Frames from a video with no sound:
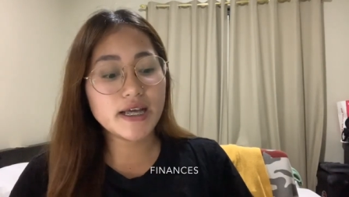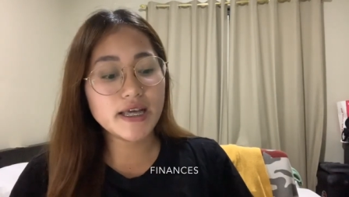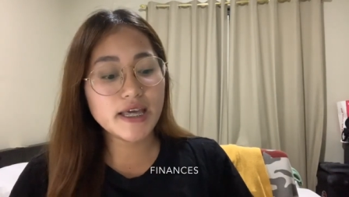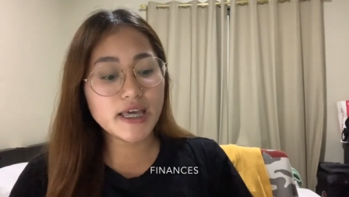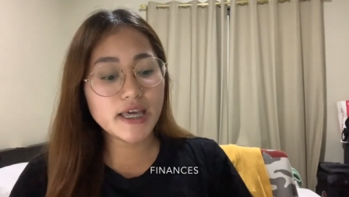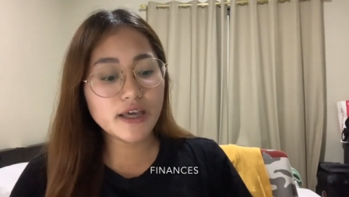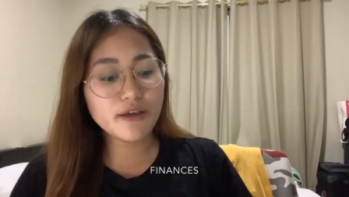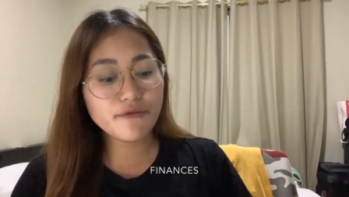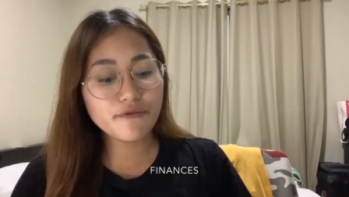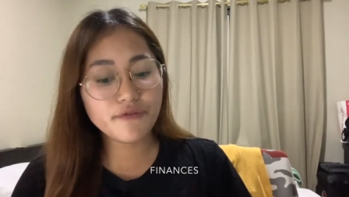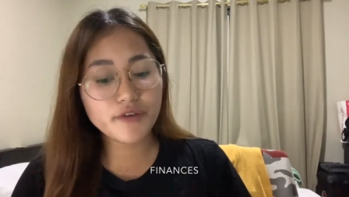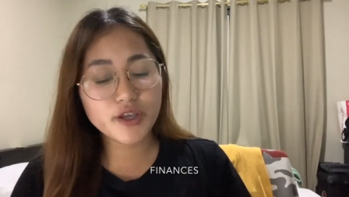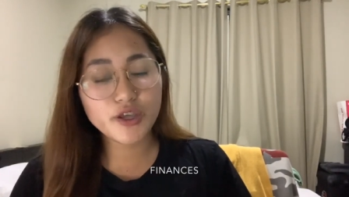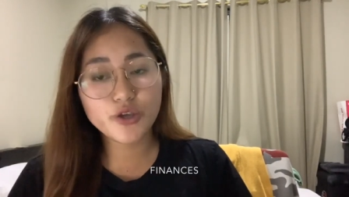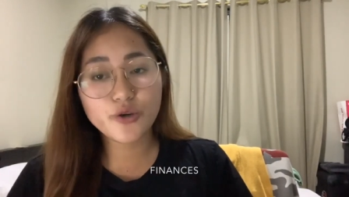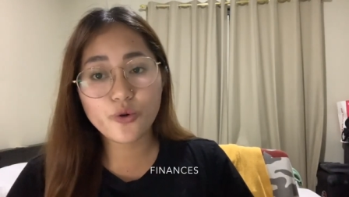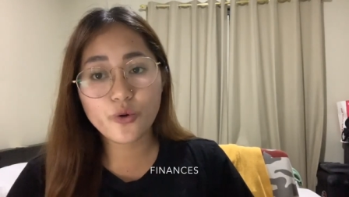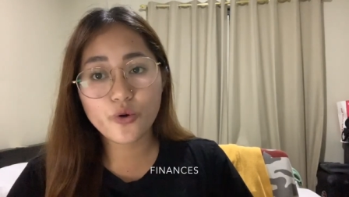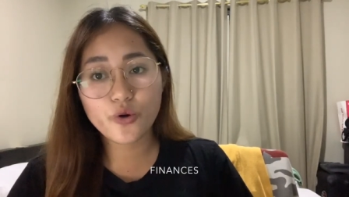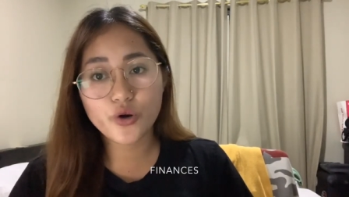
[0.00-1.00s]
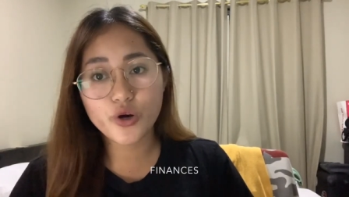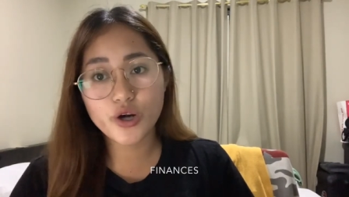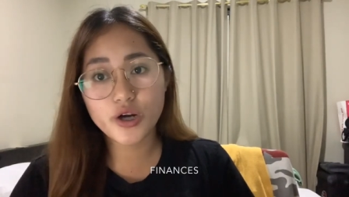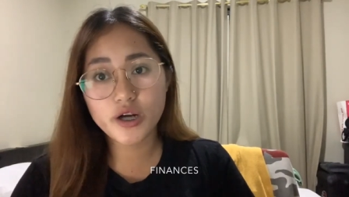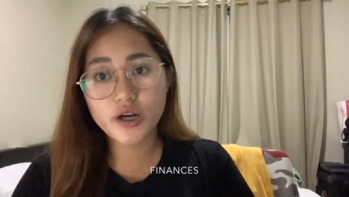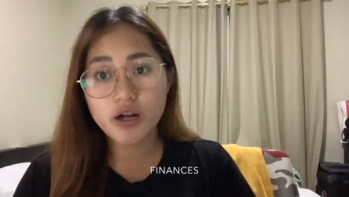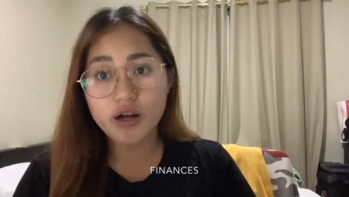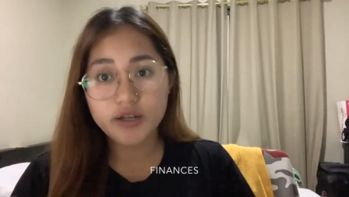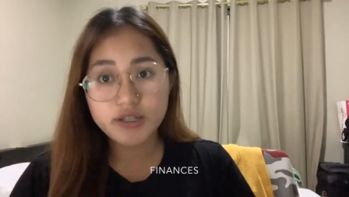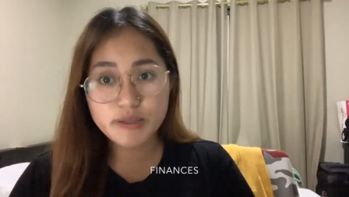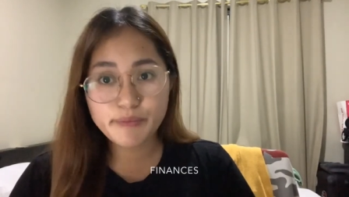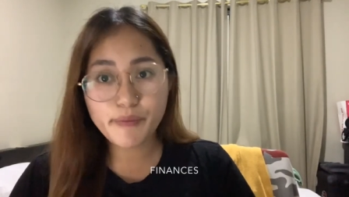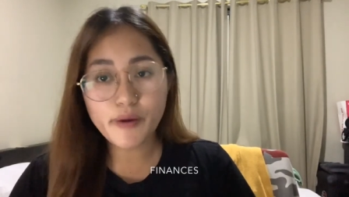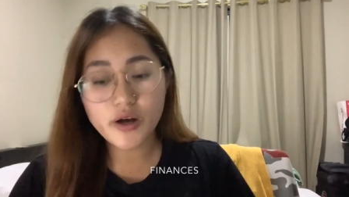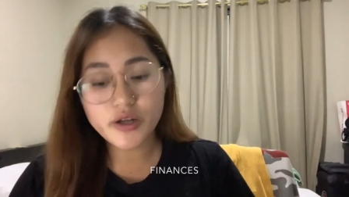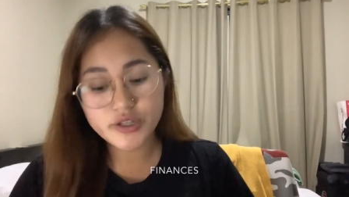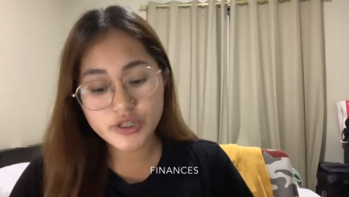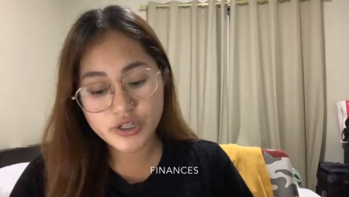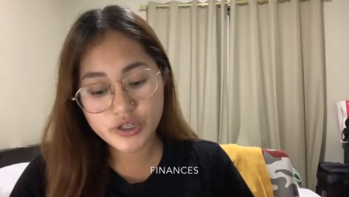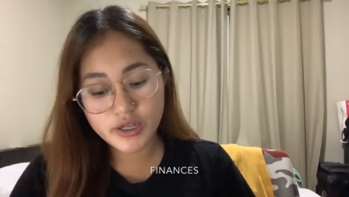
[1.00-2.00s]
If your
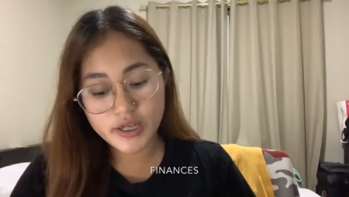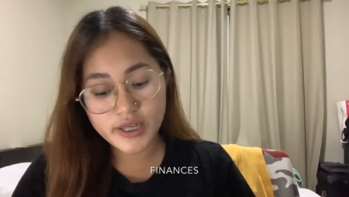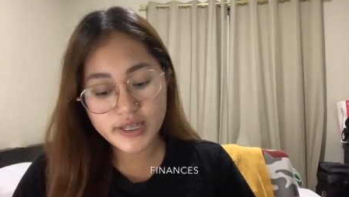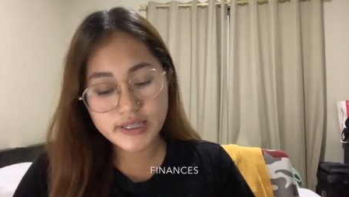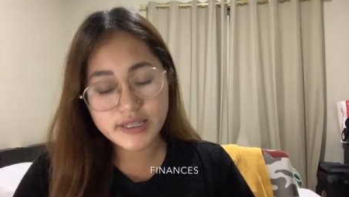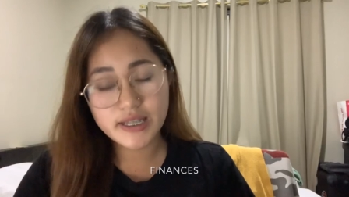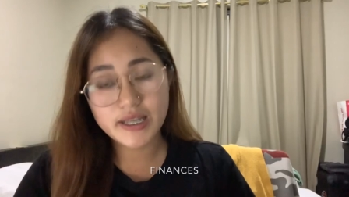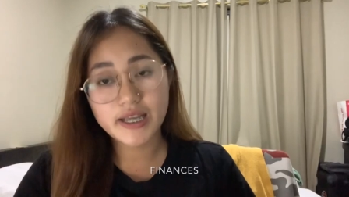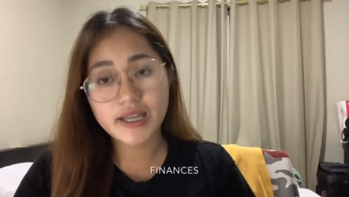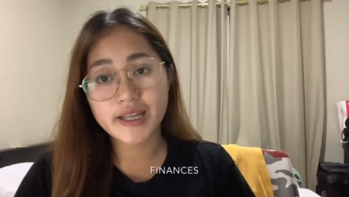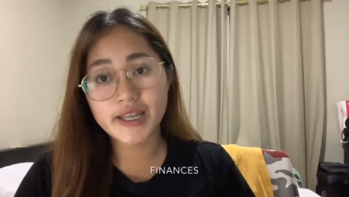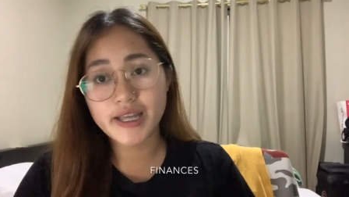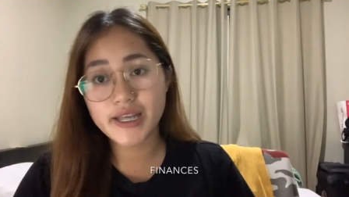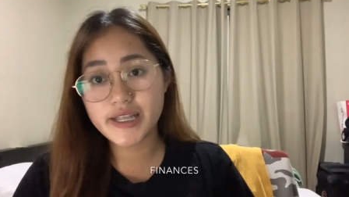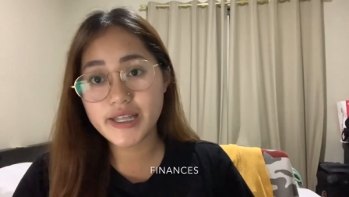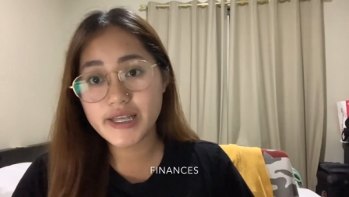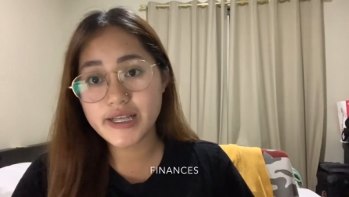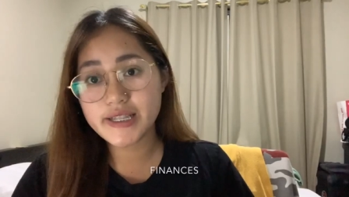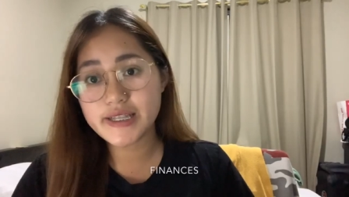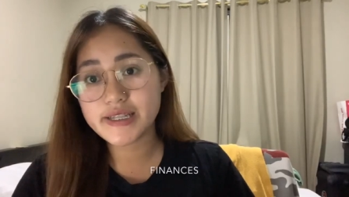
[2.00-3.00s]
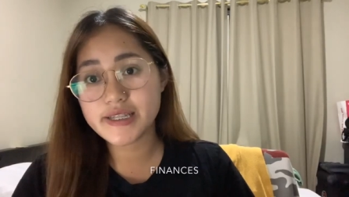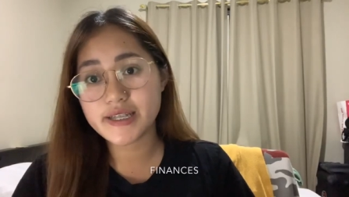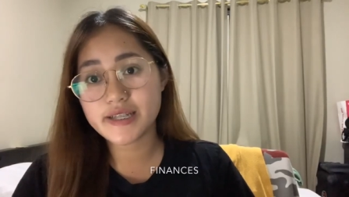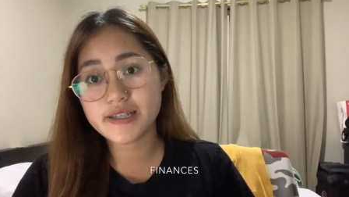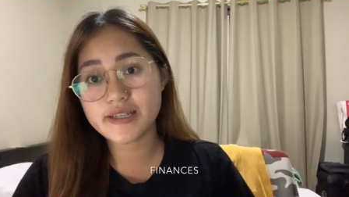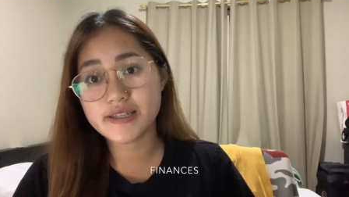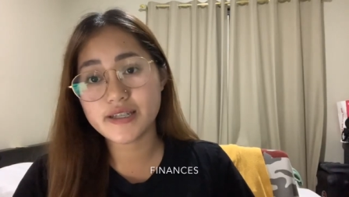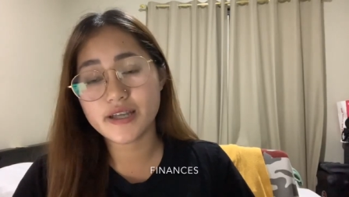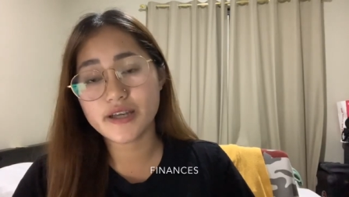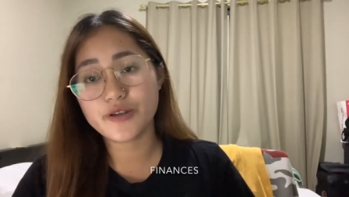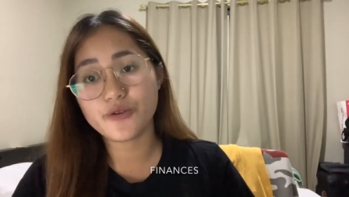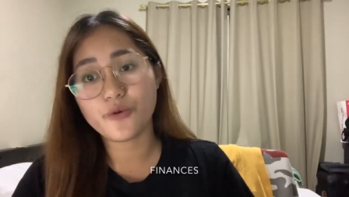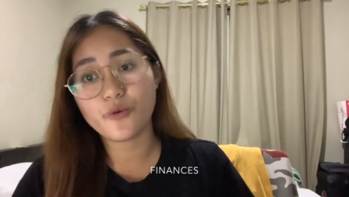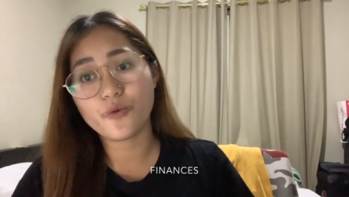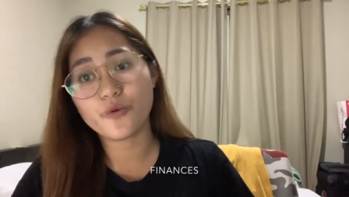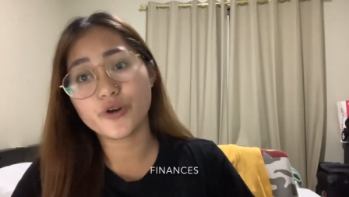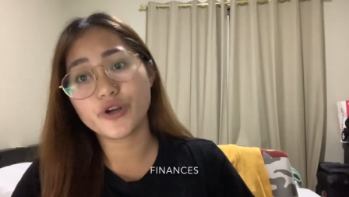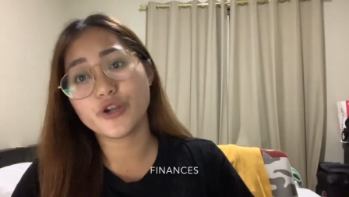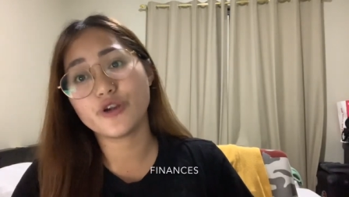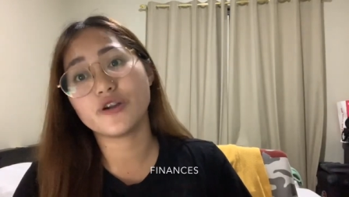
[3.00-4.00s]
sponsor is a Canadian citizen,
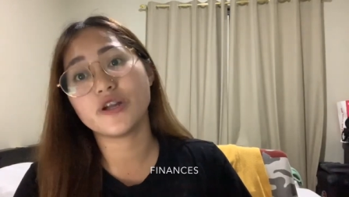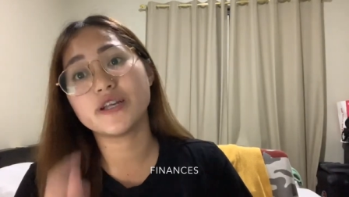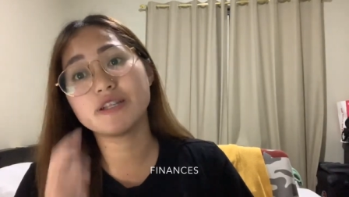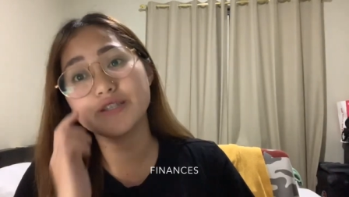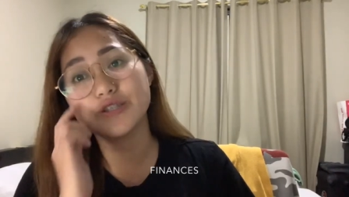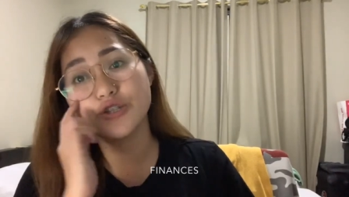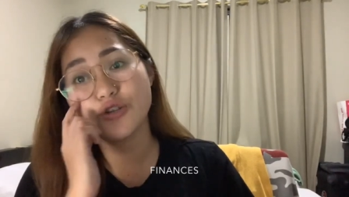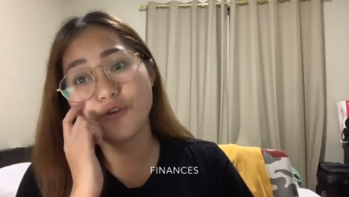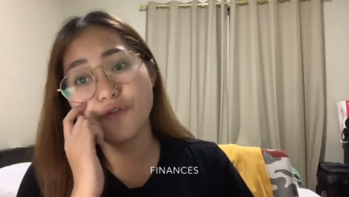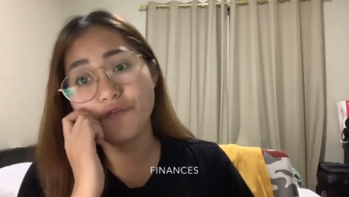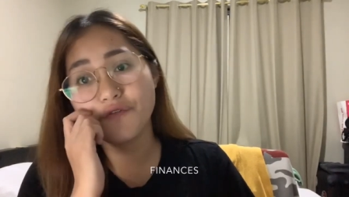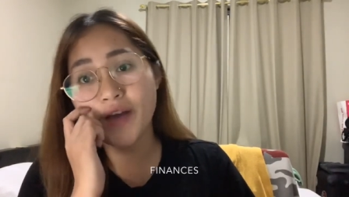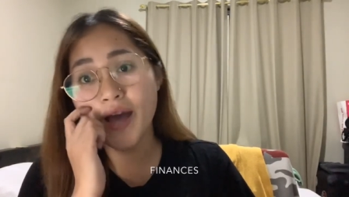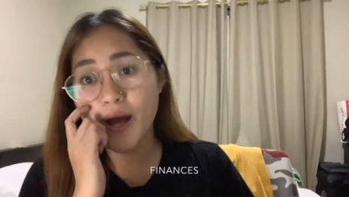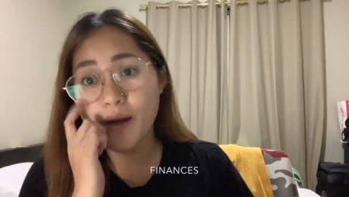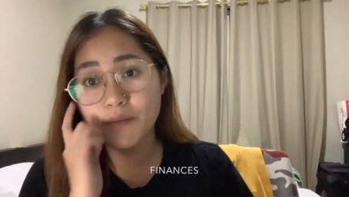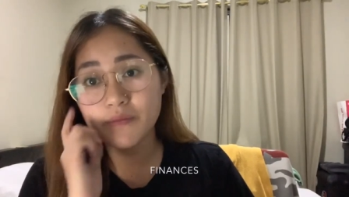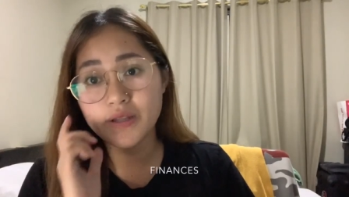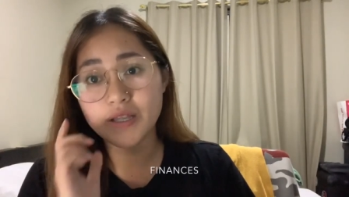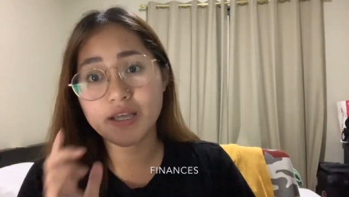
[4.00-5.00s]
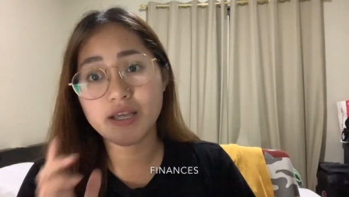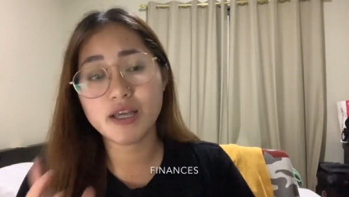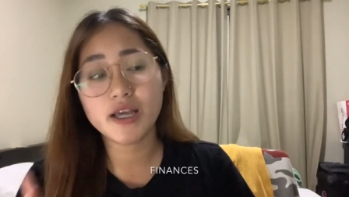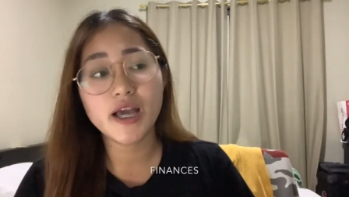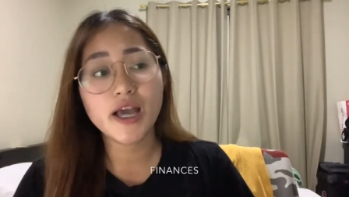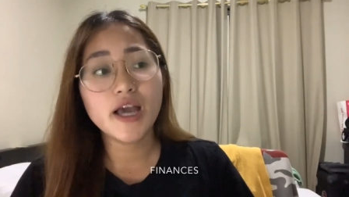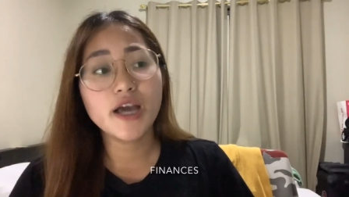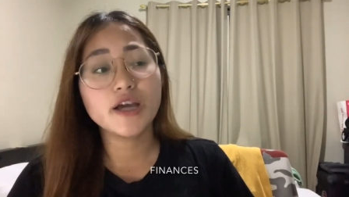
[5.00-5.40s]
or it's your family,